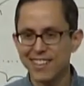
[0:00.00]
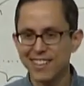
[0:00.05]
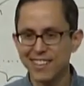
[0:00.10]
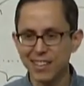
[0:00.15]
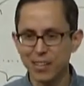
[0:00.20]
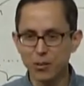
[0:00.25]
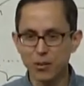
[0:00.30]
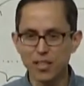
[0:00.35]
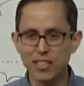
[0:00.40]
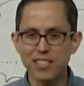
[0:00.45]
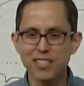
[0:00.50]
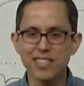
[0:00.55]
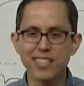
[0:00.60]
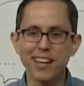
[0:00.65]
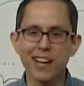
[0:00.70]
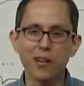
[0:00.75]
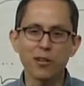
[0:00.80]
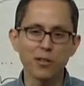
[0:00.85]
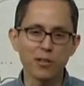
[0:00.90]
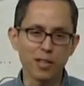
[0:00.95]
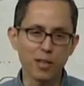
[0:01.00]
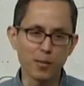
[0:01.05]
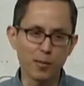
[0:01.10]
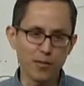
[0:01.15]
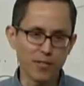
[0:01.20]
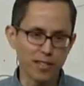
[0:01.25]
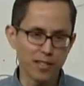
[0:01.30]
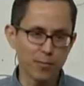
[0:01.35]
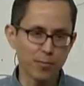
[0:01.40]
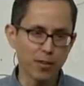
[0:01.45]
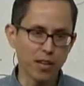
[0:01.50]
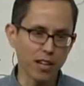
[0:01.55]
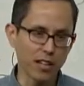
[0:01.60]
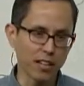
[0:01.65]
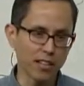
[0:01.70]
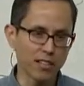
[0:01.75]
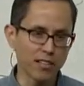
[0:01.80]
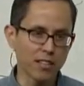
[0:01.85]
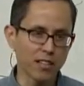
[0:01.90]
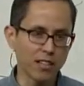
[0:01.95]
Like, what is the outcome of this
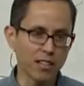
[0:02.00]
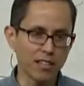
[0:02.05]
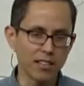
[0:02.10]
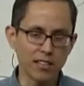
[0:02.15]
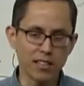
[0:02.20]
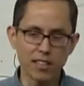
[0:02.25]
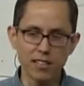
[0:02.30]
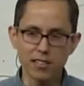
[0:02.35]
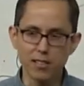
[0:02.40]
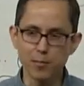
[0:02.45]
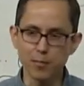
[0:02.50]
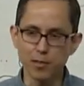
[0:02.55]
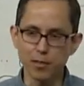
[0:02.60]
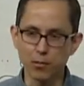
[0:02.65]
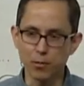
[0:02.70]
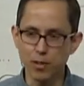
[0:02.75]
product on the customer?